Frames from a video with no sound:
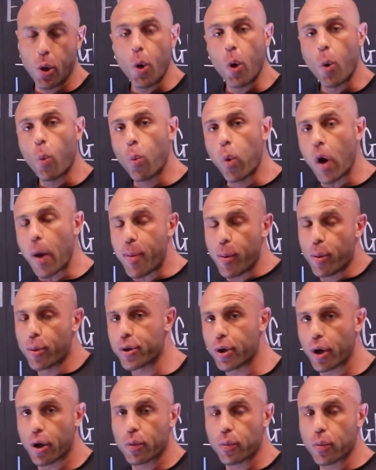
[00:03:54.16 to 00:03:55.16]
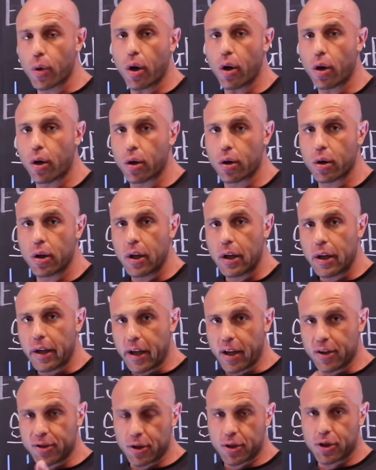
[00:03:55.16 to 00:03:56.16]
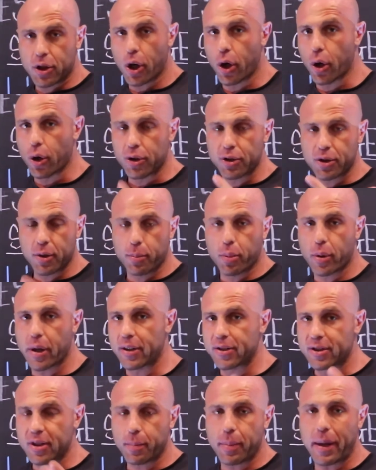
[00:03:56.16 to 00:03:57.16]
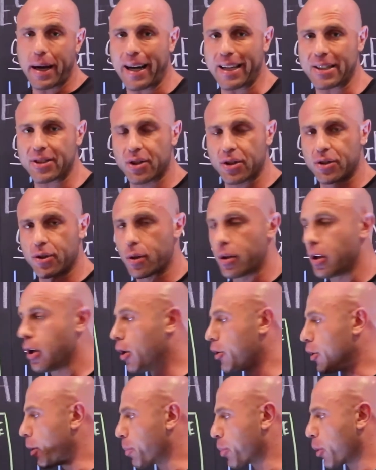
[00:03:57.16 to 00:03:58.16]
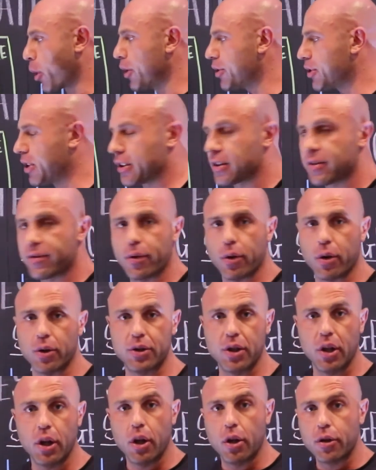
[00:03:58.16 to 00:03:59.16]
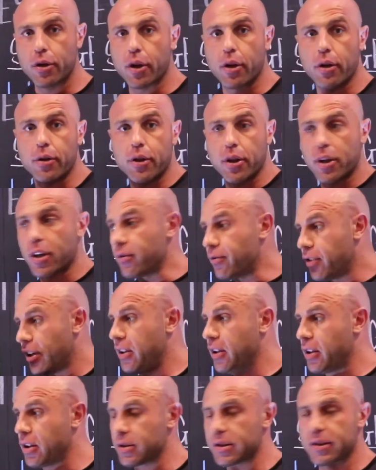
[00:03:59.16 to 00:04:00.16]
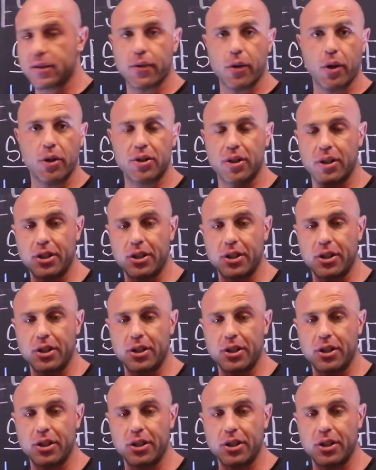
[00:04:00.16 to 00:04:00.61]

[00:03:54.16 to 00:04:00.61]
Where people go wrong is the toast, the breads, the pastas, the processed foods, the convenience foods and the